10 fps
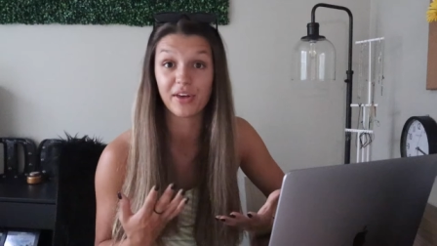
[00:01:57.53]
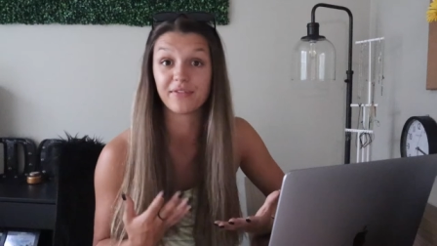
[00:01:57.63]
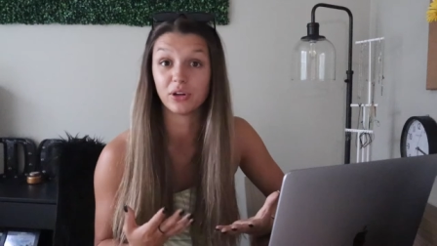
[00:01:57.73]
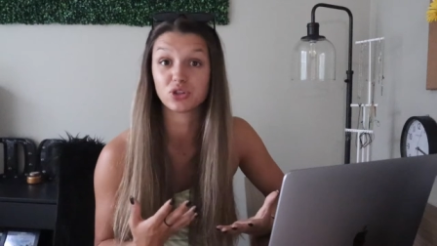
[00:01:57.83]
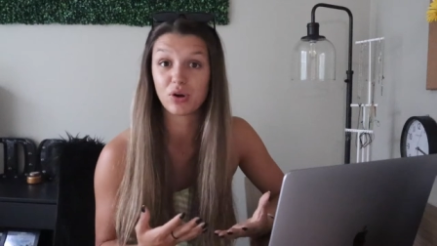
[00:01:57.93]
They
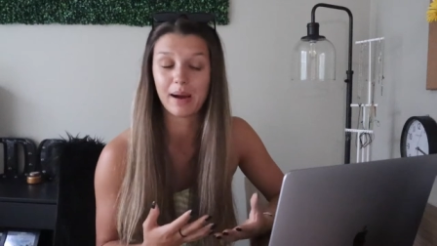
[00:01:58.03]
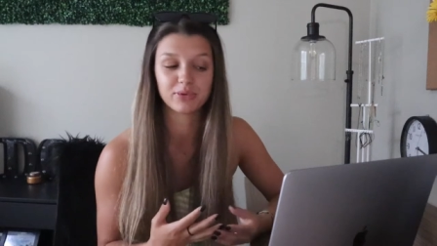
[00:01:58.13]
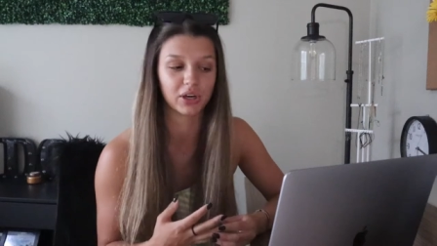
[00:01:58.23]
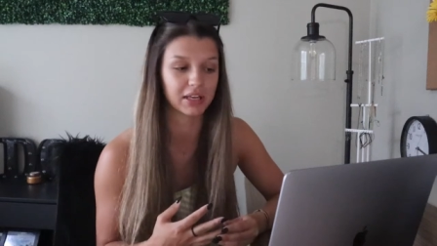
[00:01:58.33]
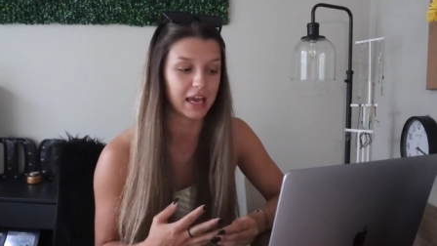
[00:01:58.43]
feel
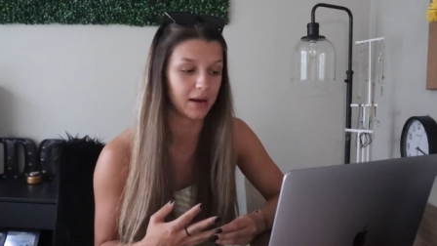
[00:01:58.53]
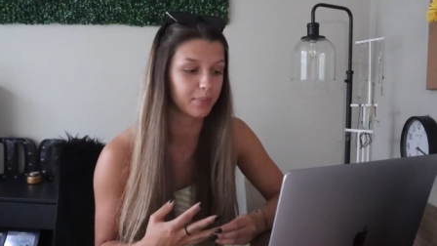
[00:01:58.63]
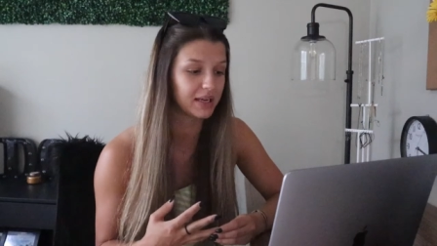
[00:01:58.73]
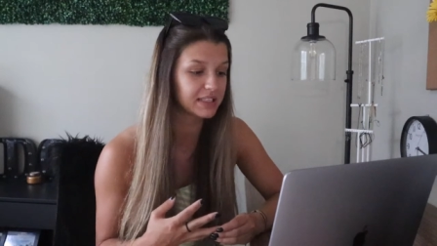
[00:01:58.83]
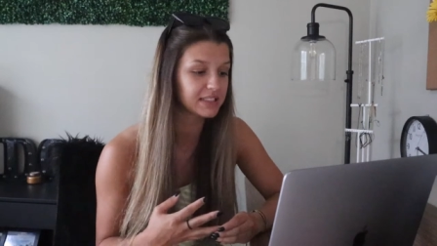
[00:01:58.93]
trapped on
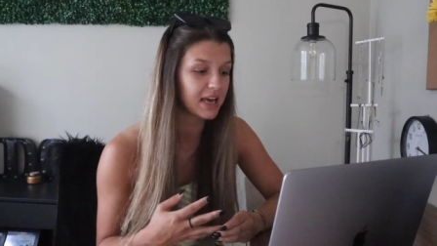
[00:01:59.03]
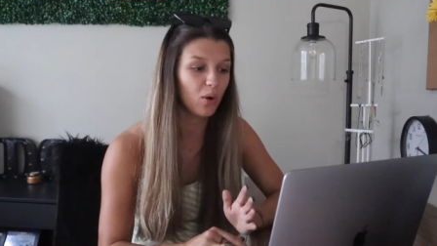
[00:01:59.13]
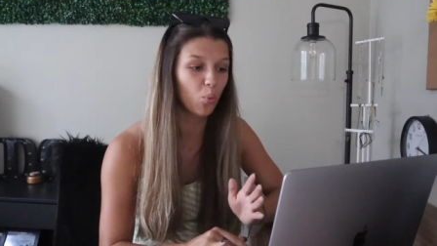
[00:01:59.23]
campus.